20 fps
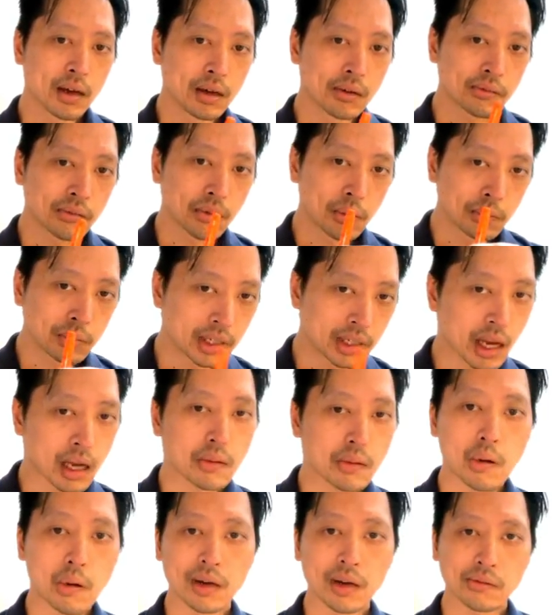from day
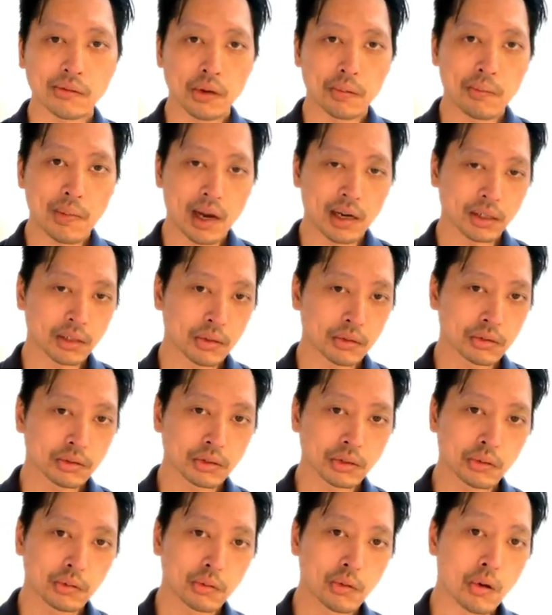one of your medical
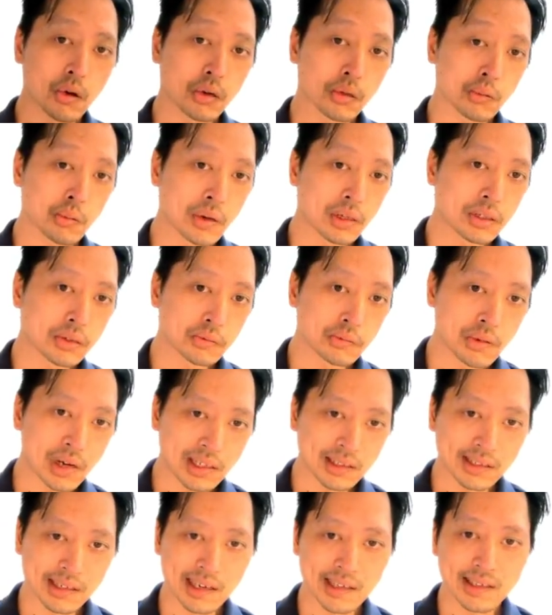school all the way to
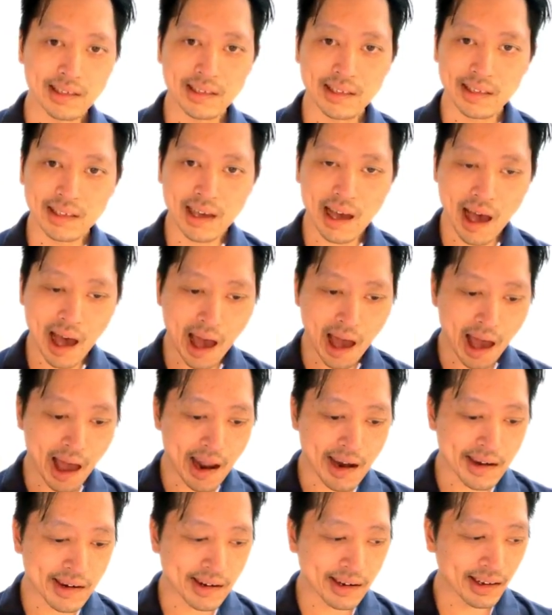residency,
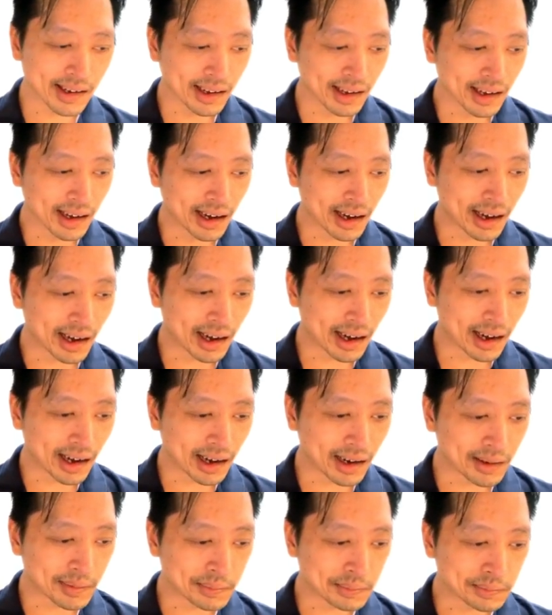and
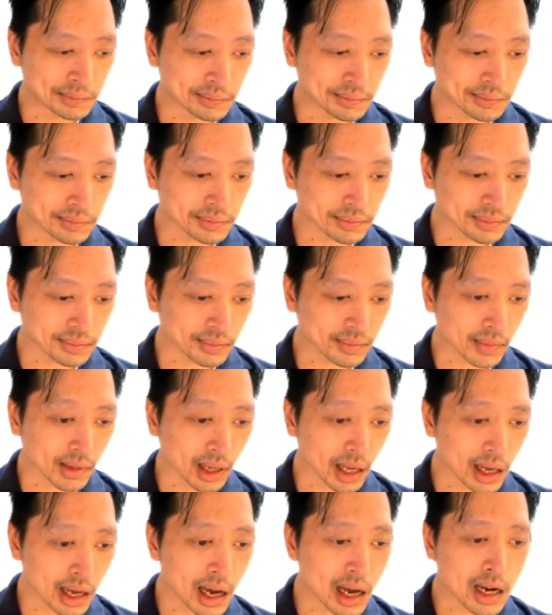um,
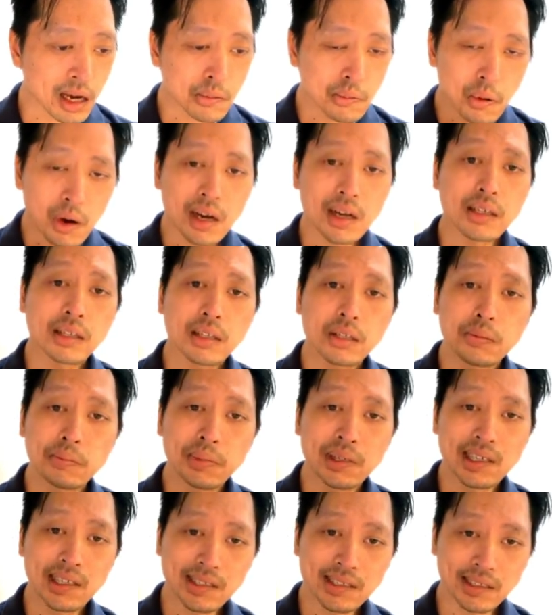and I want it to
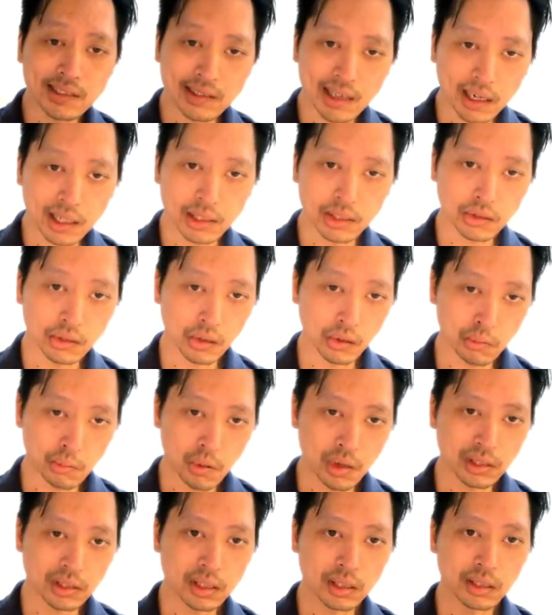be a study tool. I
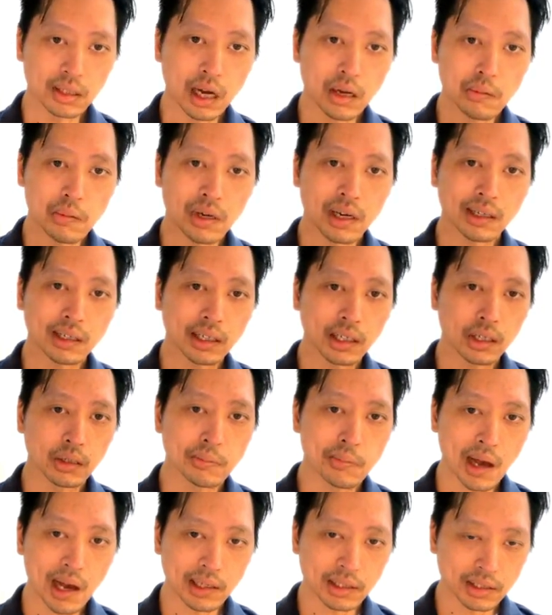want to, I want a Q
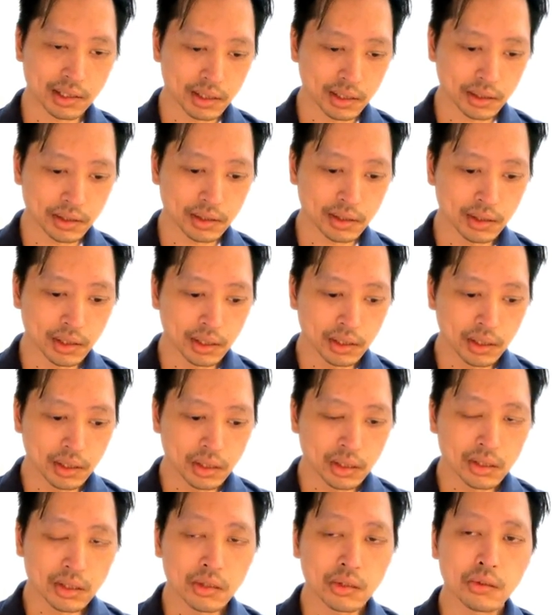bank to
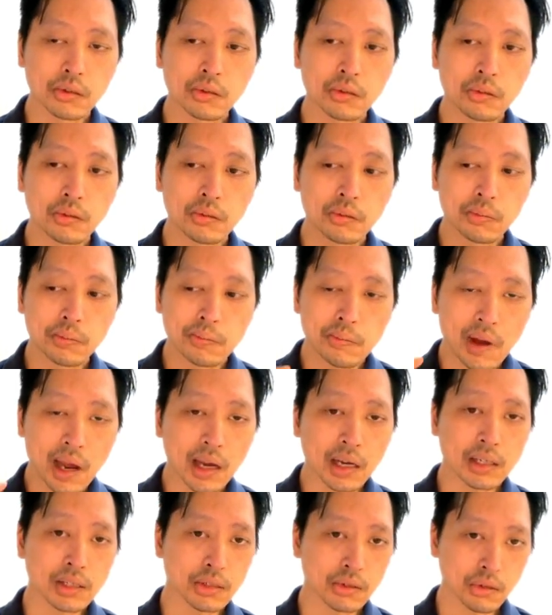to
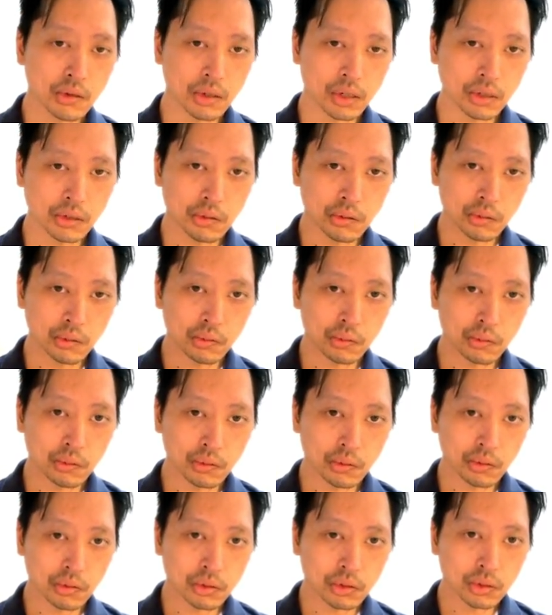make sure that
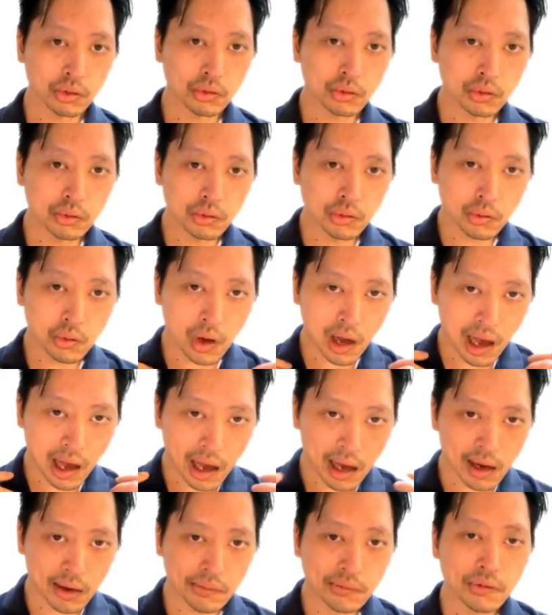you you
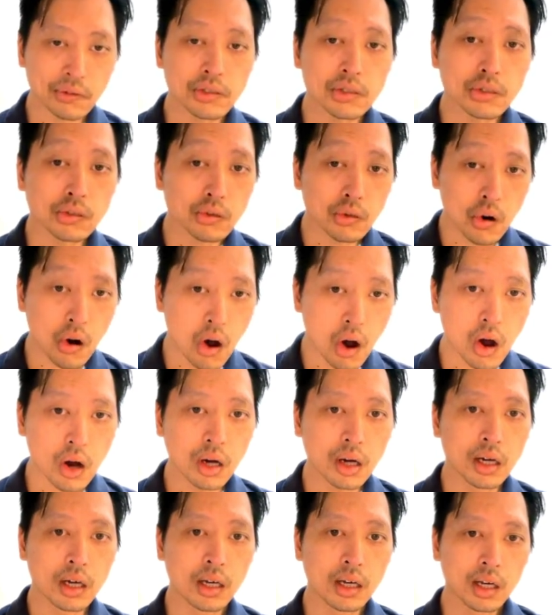have
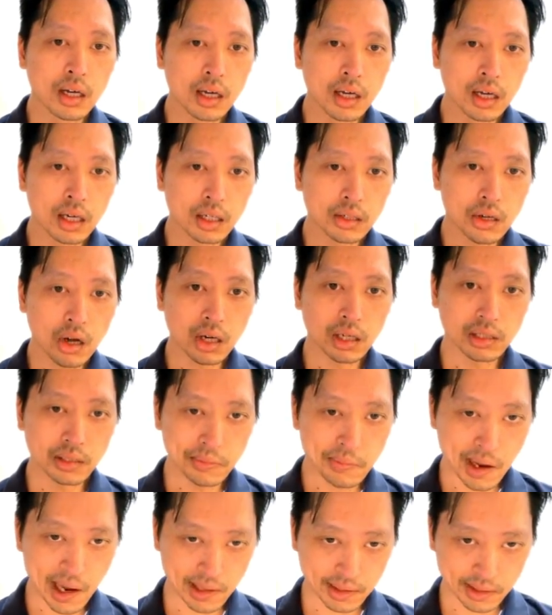strong
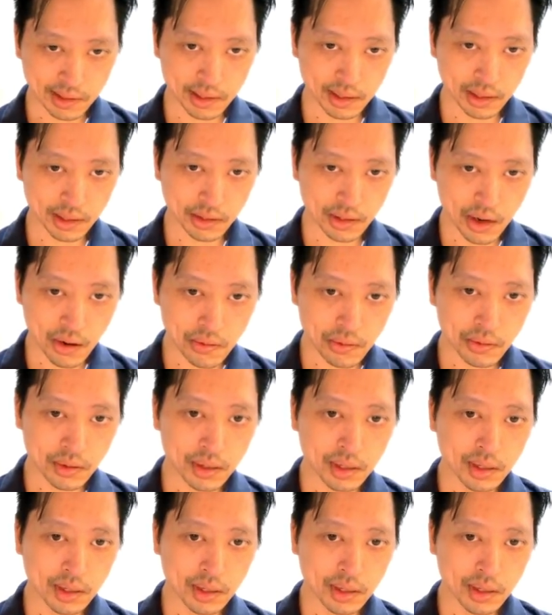knowledge base, you know,